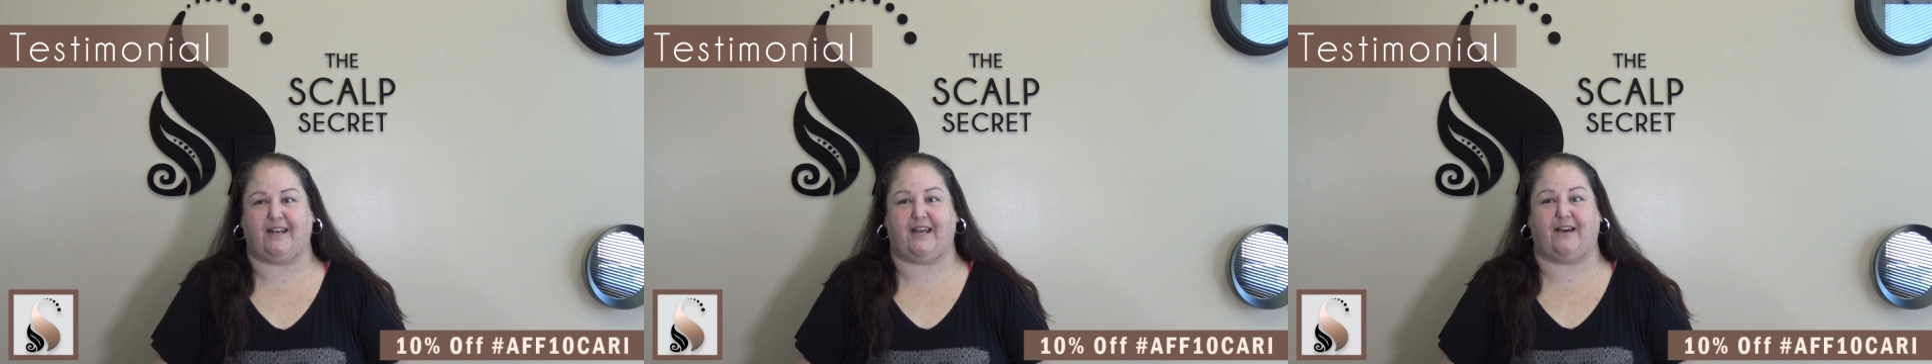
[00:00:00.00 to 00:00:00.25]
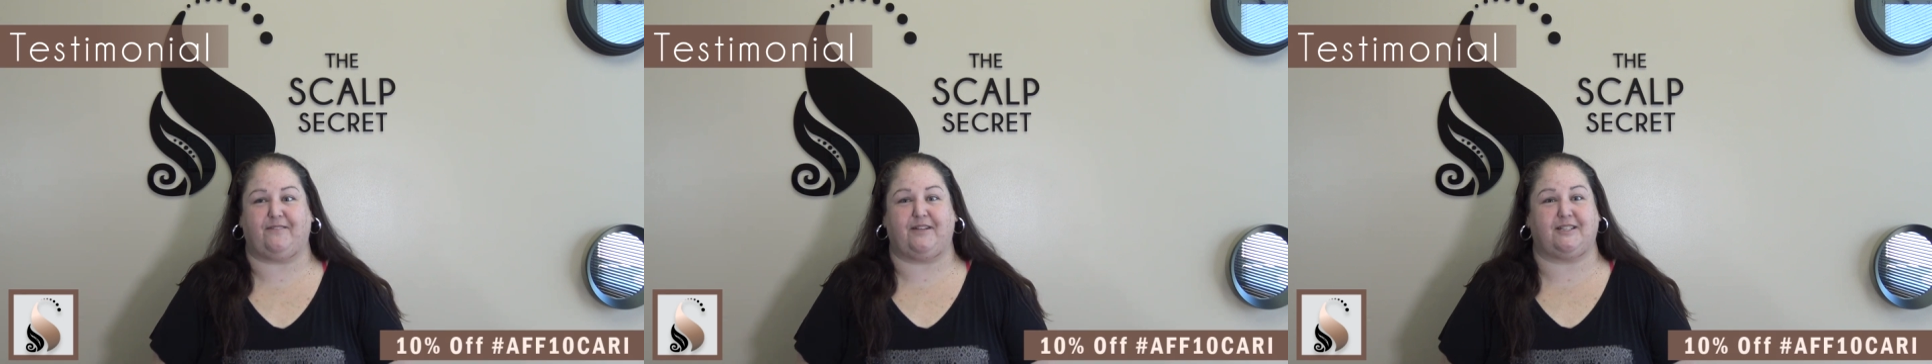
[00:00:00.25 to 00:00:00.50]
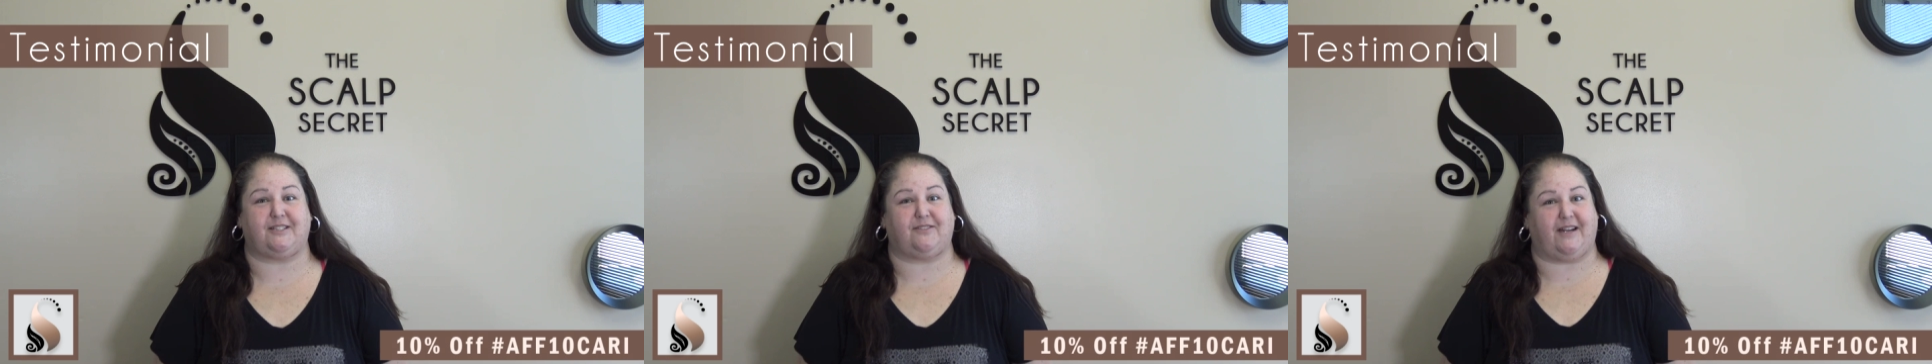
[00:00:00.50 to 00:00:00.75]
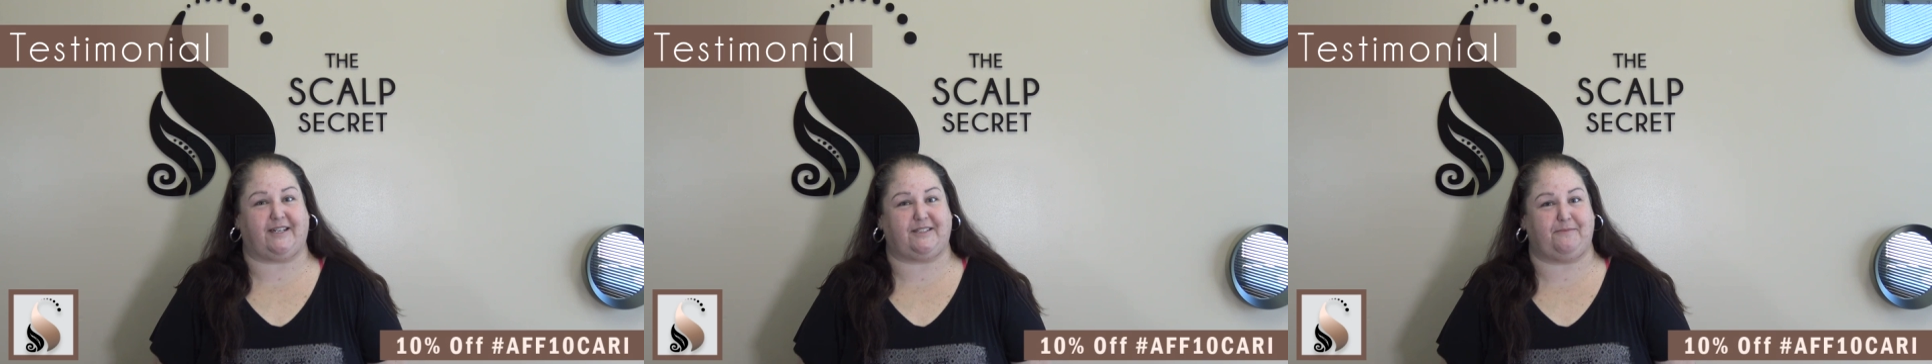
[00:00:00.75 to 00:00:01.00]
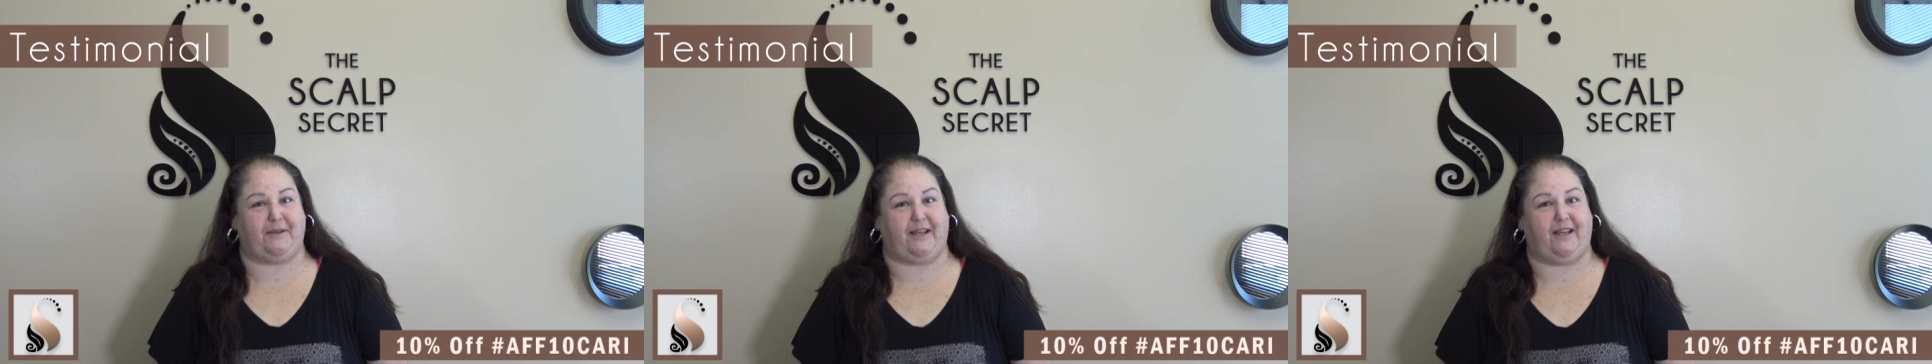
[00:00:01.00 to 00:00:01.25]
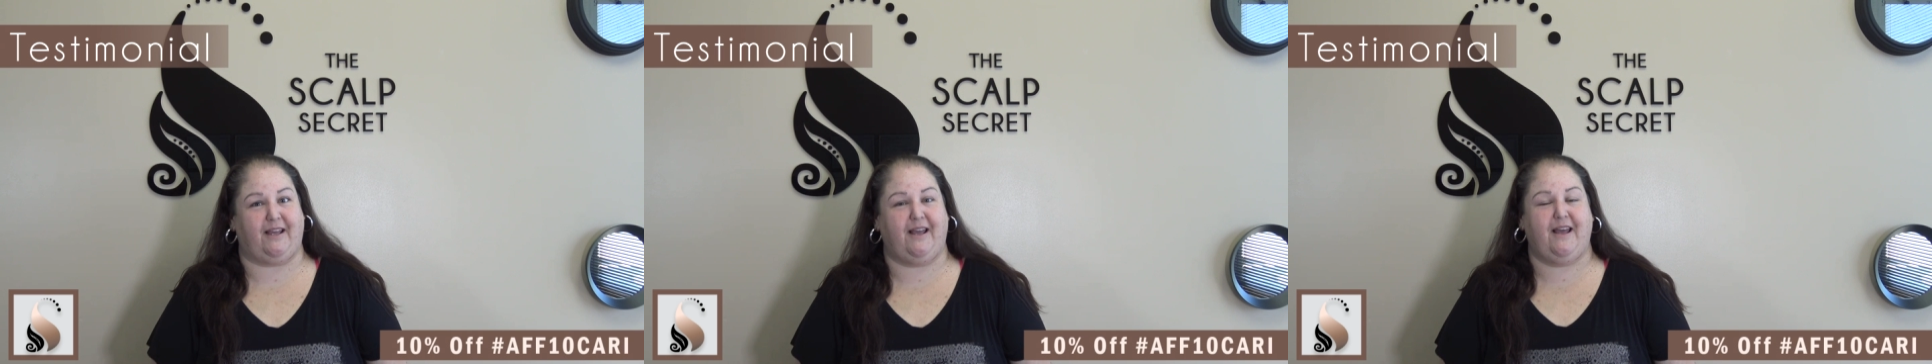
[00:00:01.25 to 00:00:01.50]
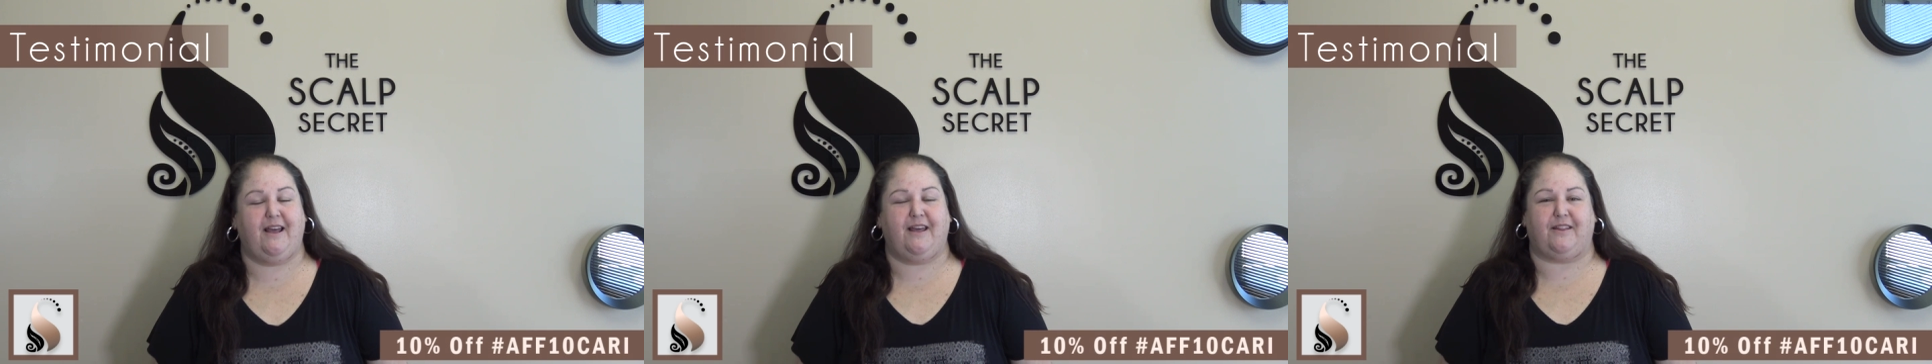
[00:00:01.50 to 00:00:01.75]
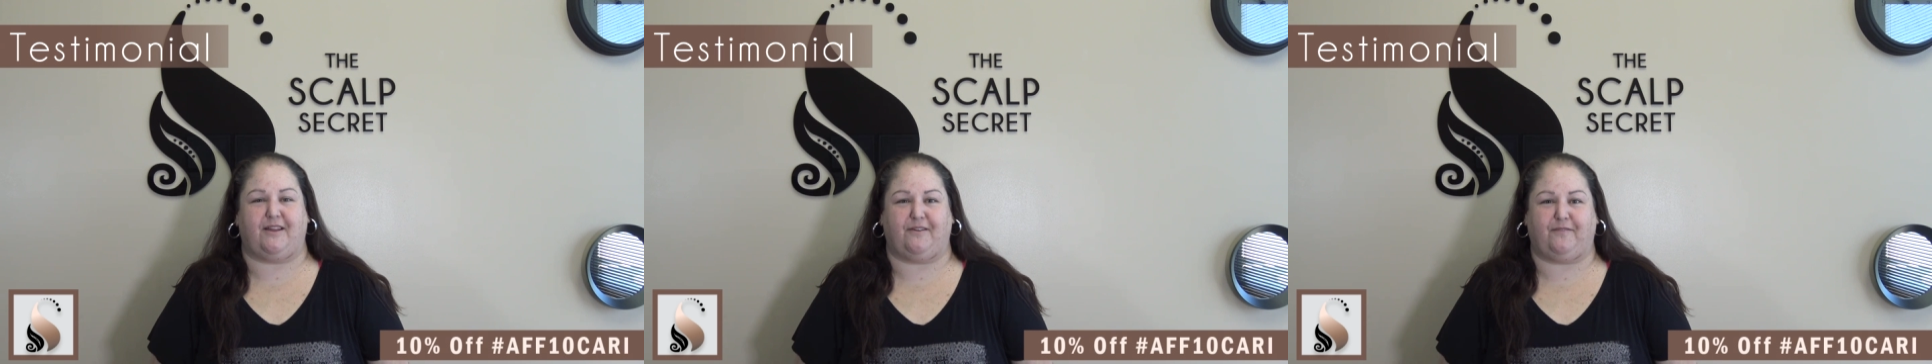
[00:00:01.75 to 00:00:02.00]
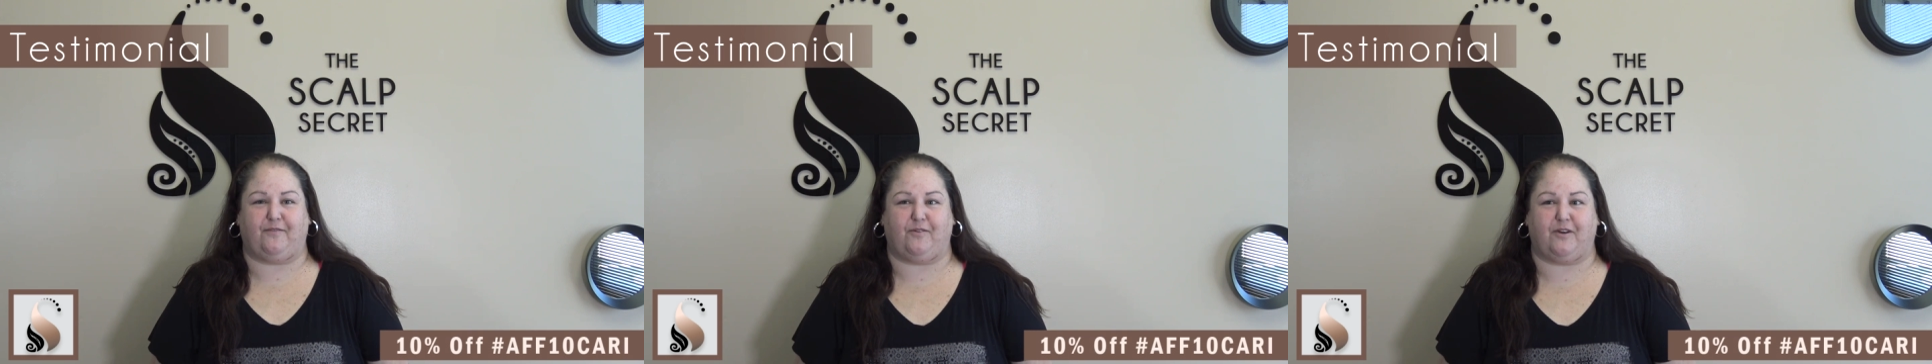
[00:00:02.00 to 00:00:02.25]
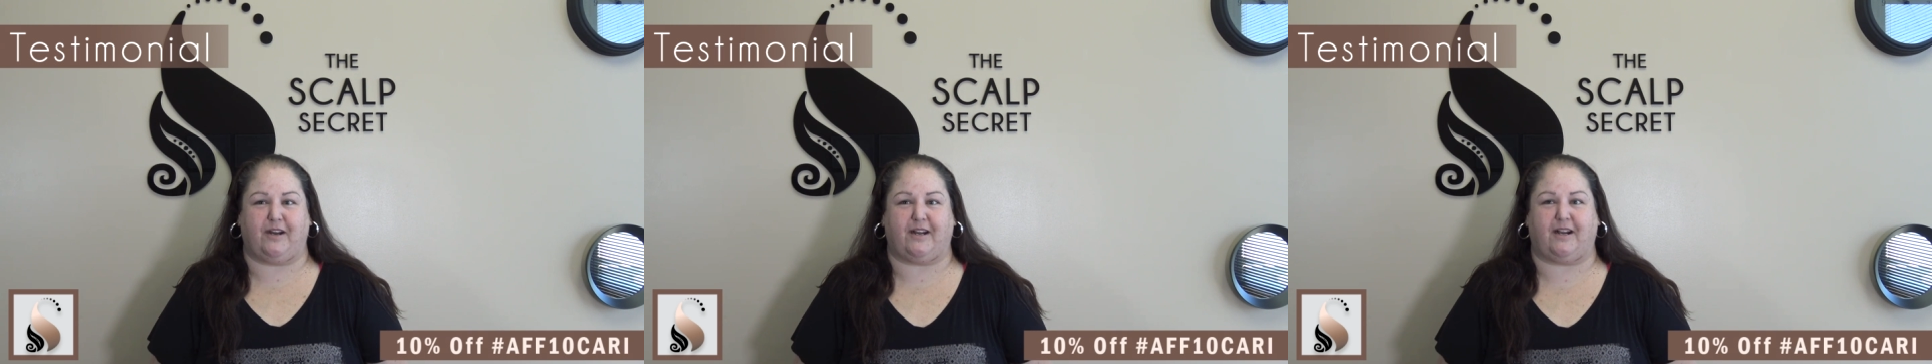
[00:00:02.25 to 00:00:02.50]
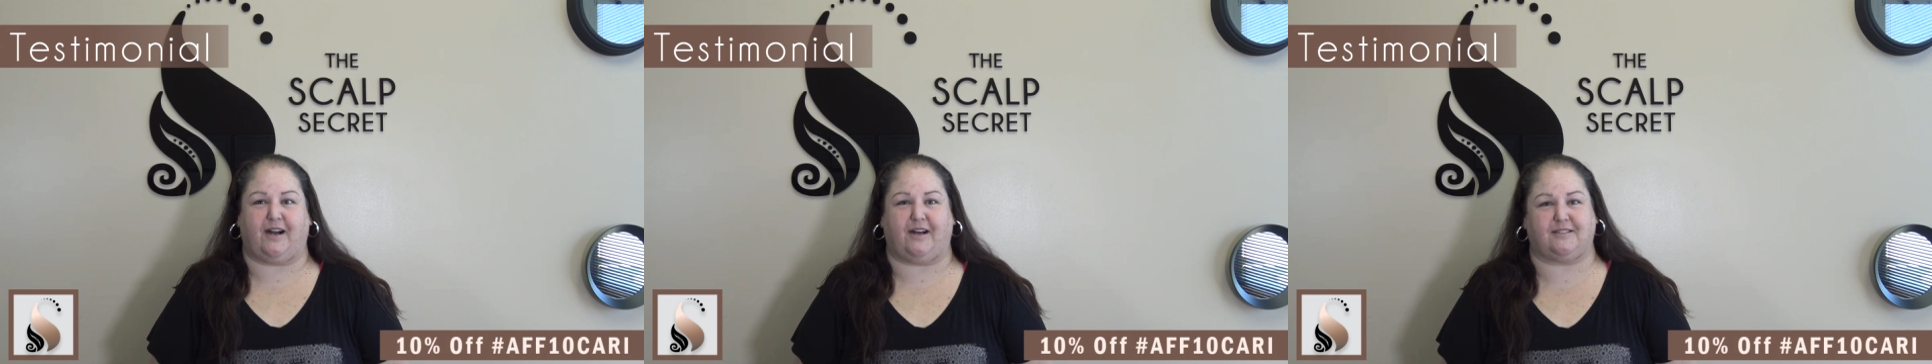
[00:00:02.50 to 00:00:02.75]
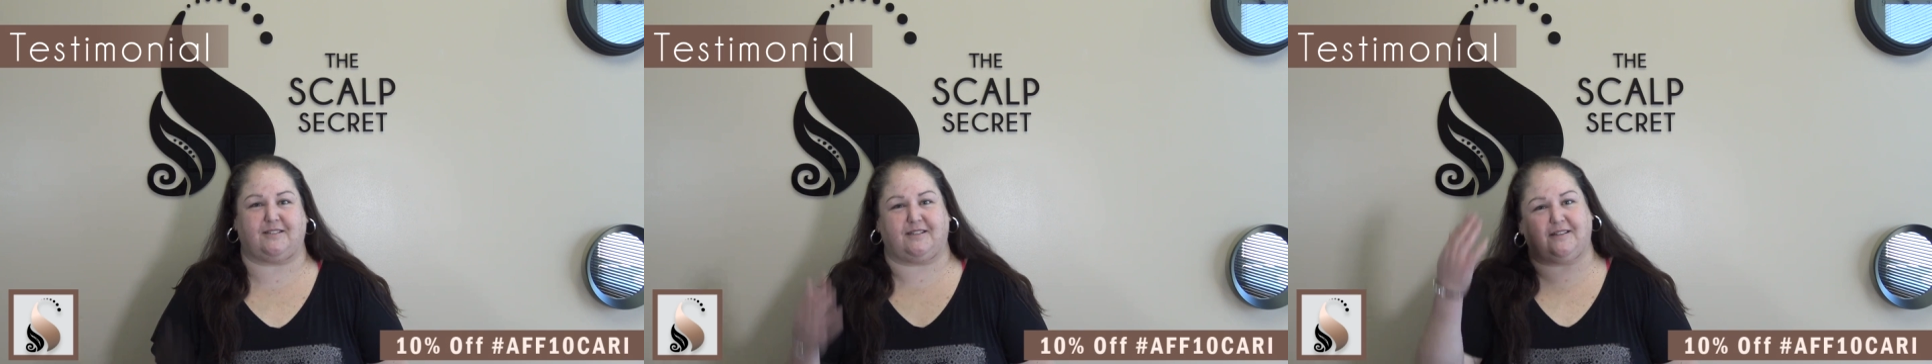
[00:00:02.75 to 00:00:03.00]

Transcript: to have a hysterectomy. Therefore, it caused,